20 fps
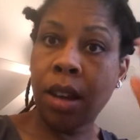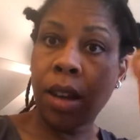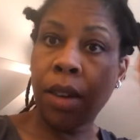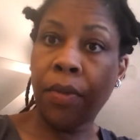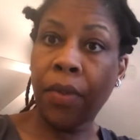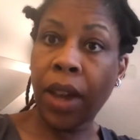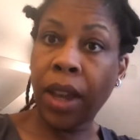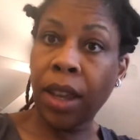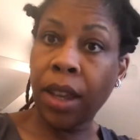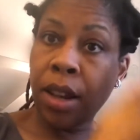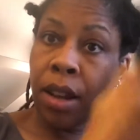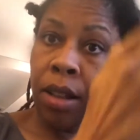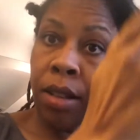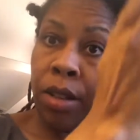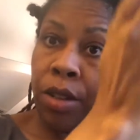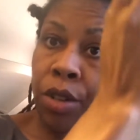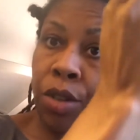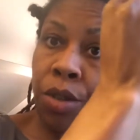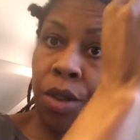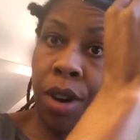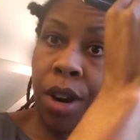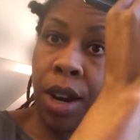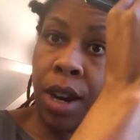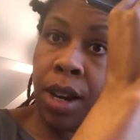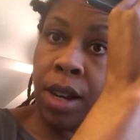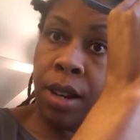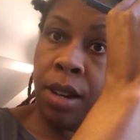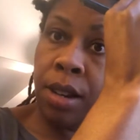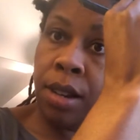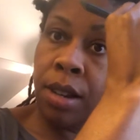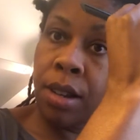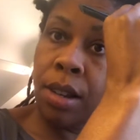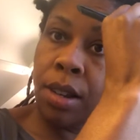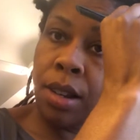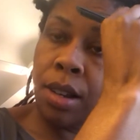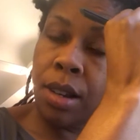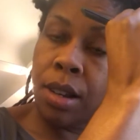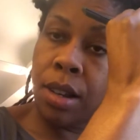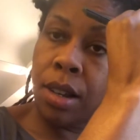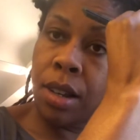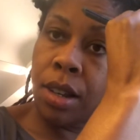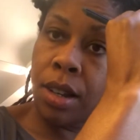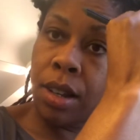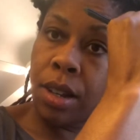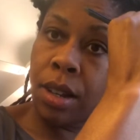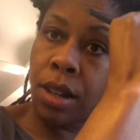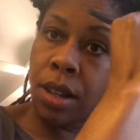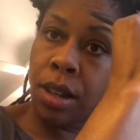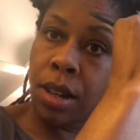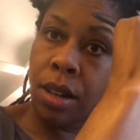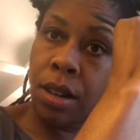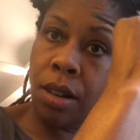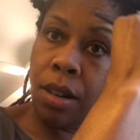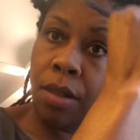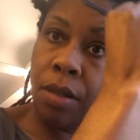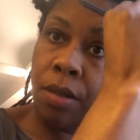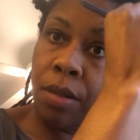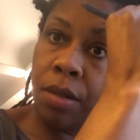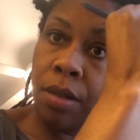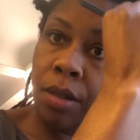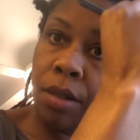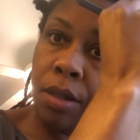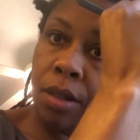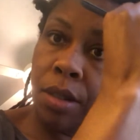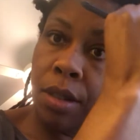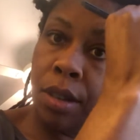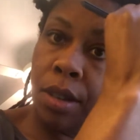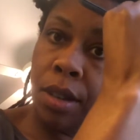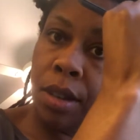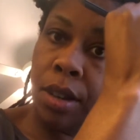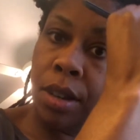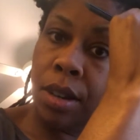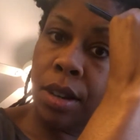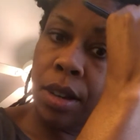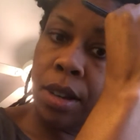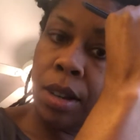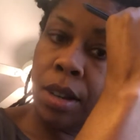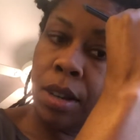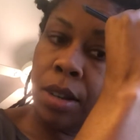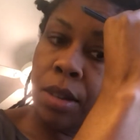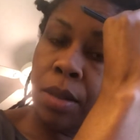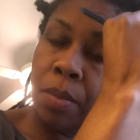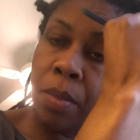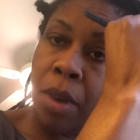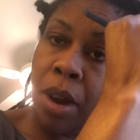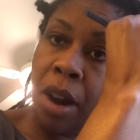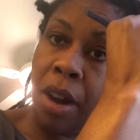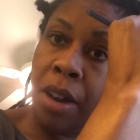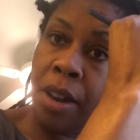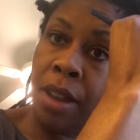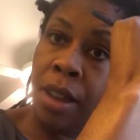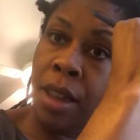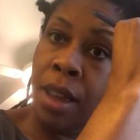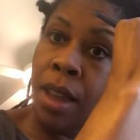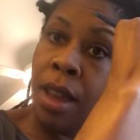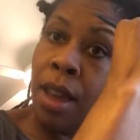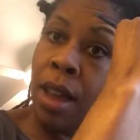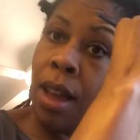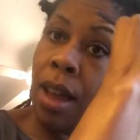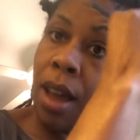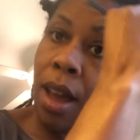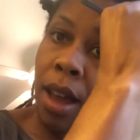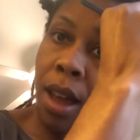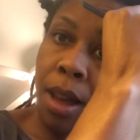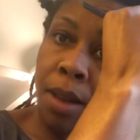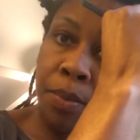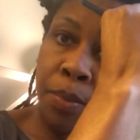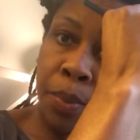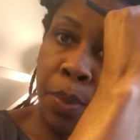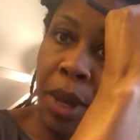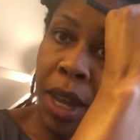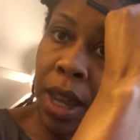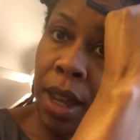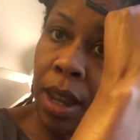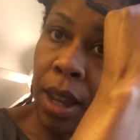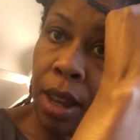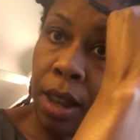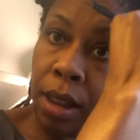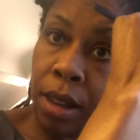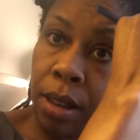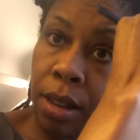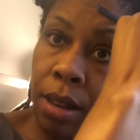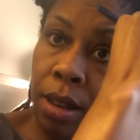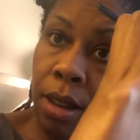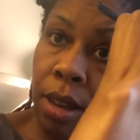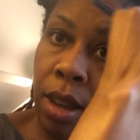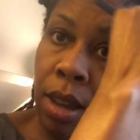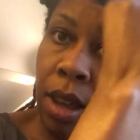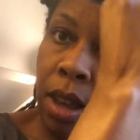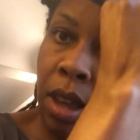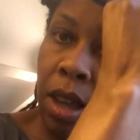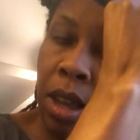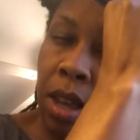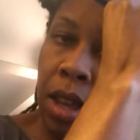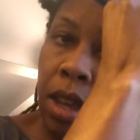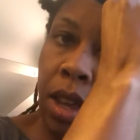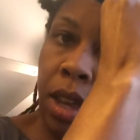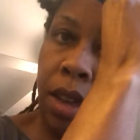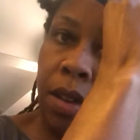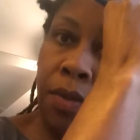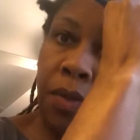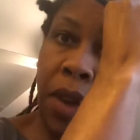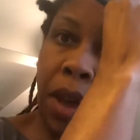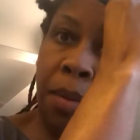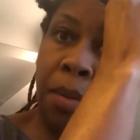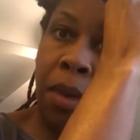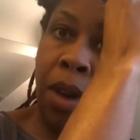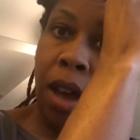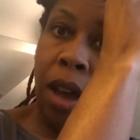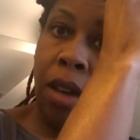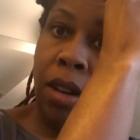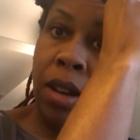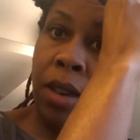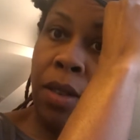if I get on the train and, and on the MARTA, I'm picking. If I'm on